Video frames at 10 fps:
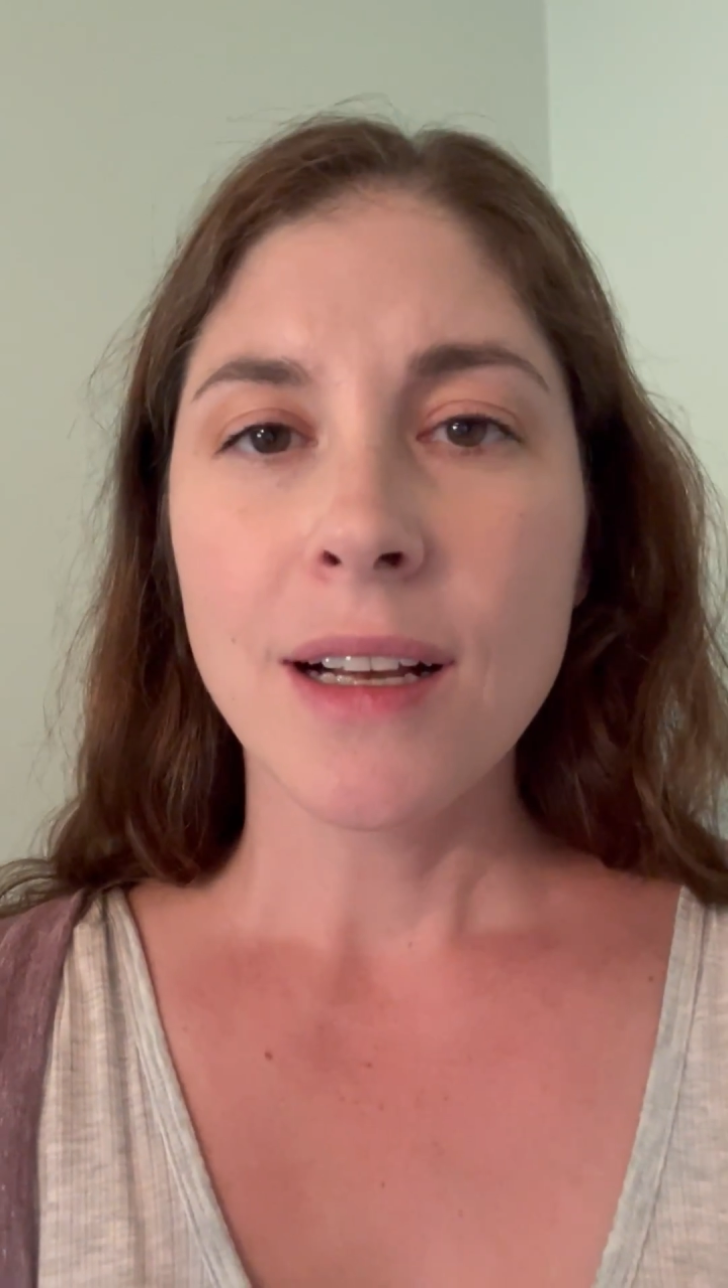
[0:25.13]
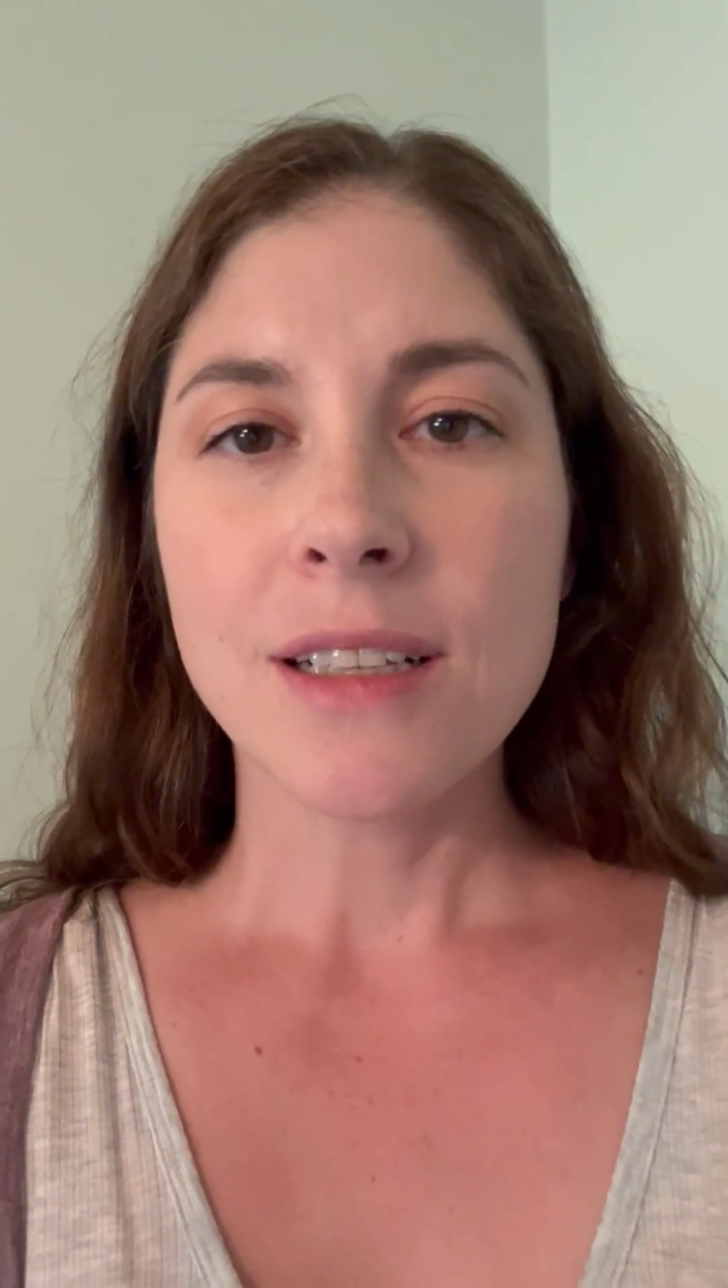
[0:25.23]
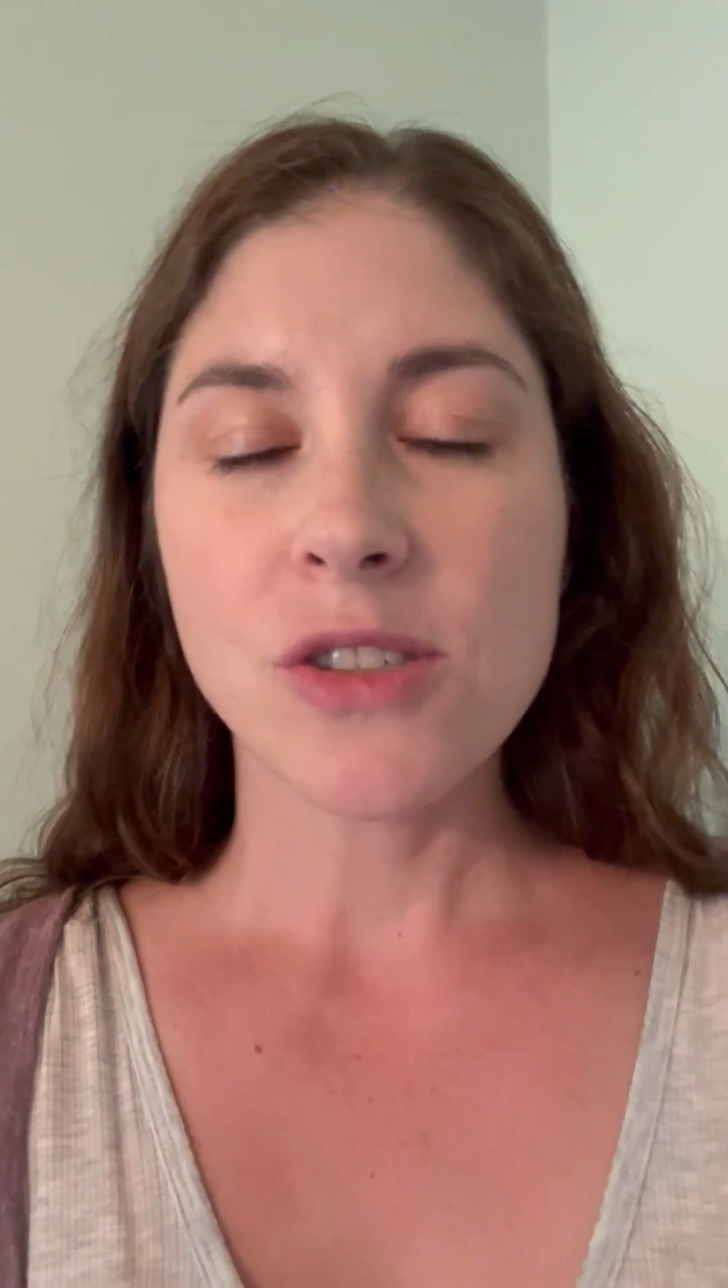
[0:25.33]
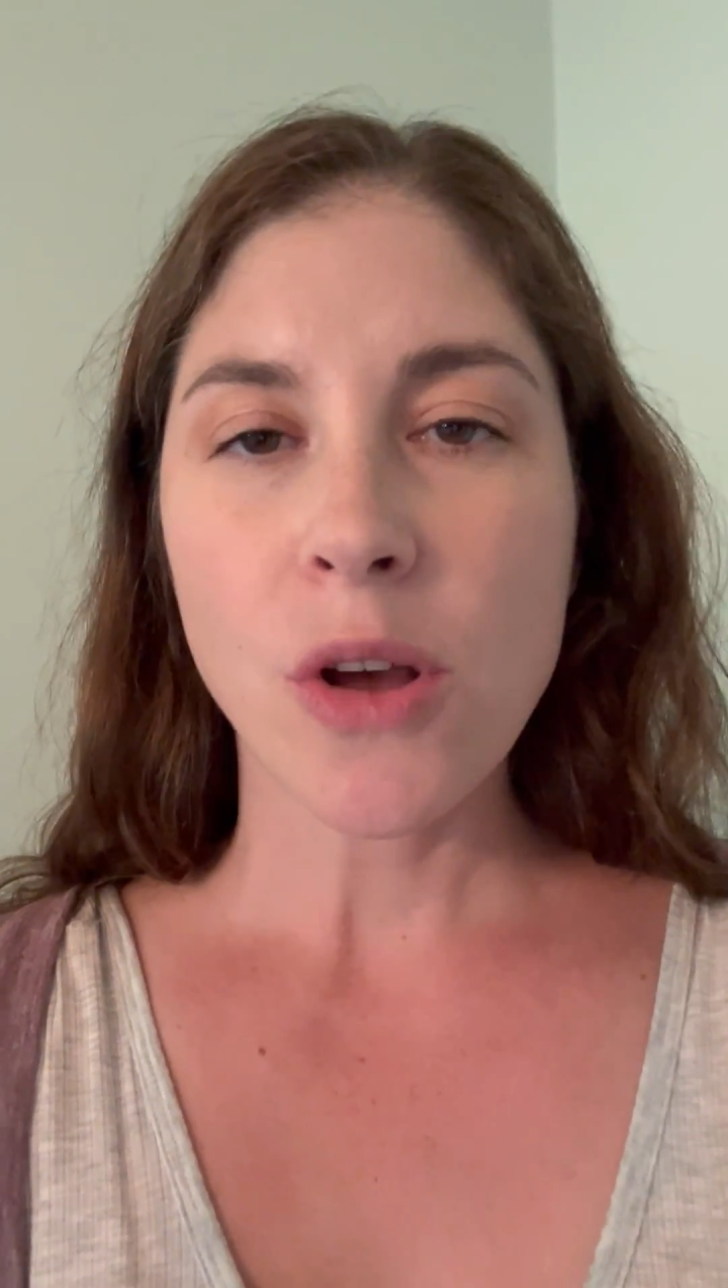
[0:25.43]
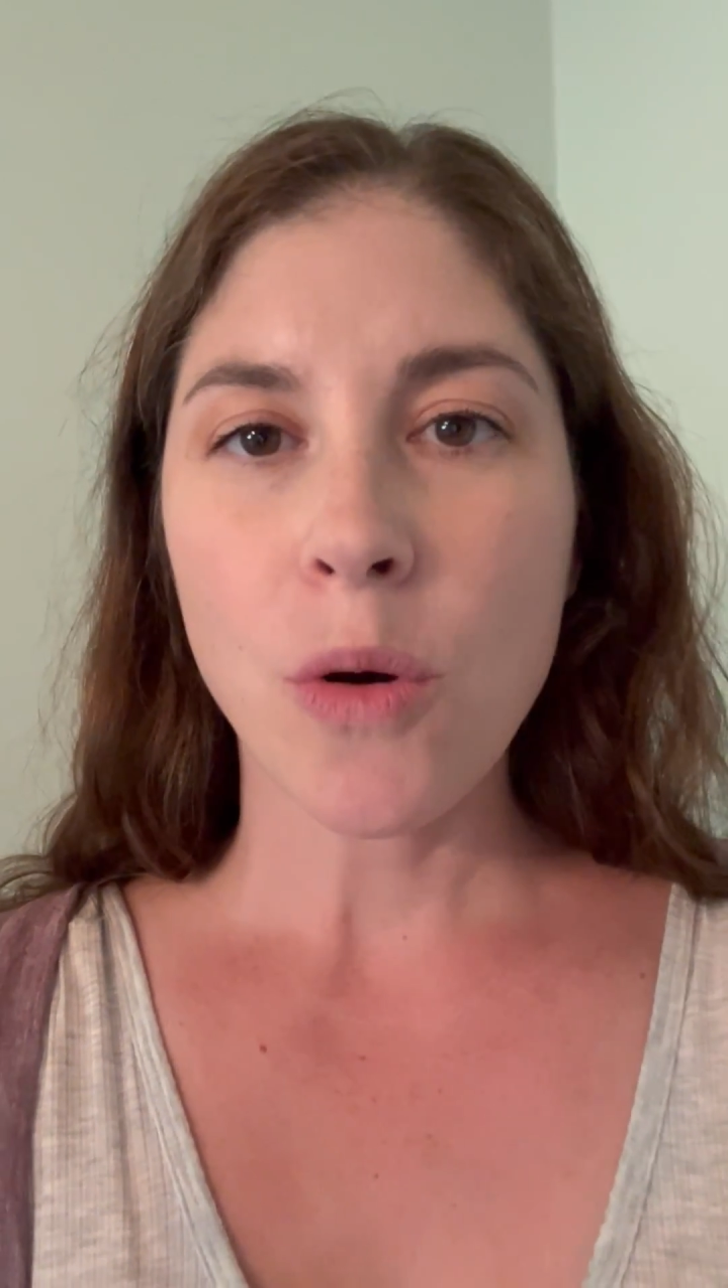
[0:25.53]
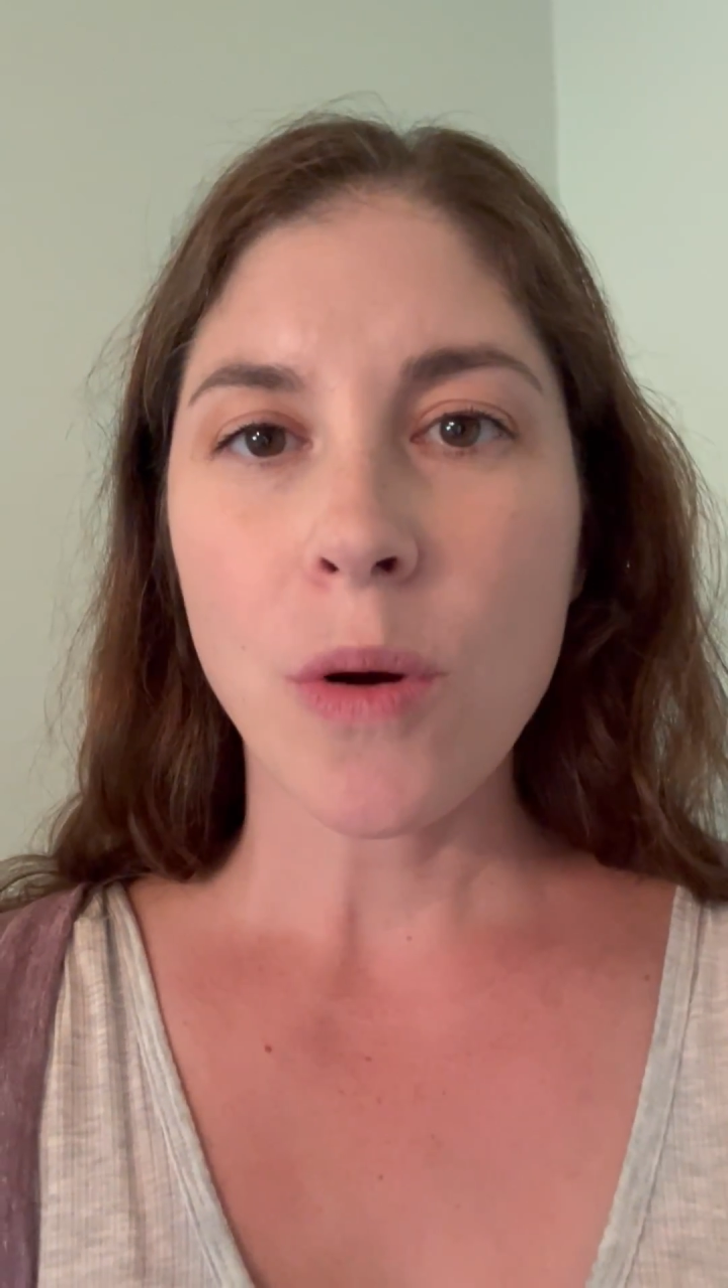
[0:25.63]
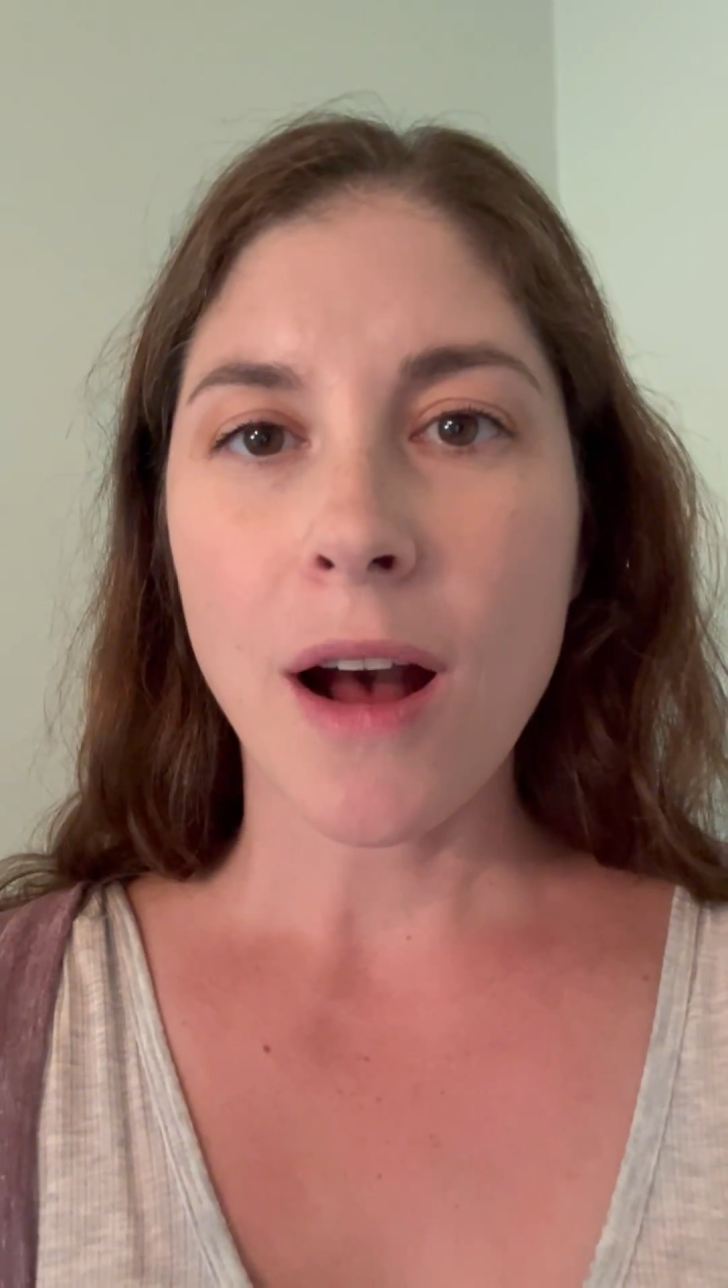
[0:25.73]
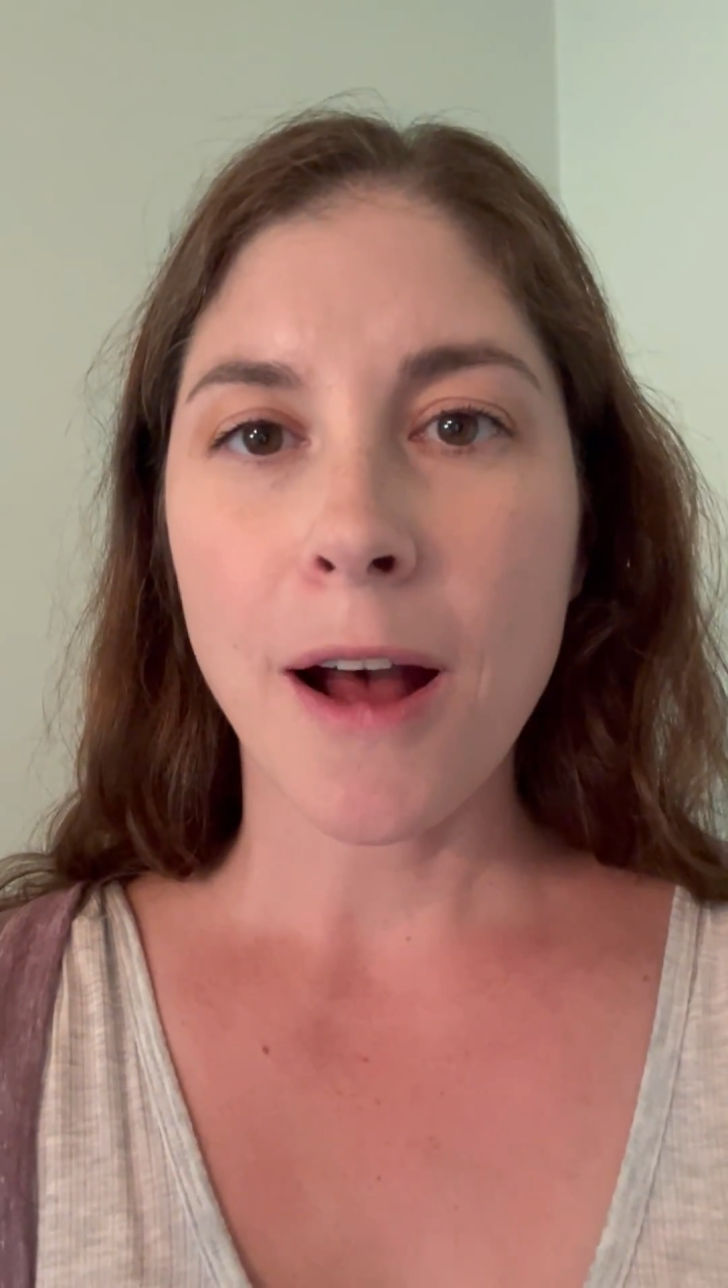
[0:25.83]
So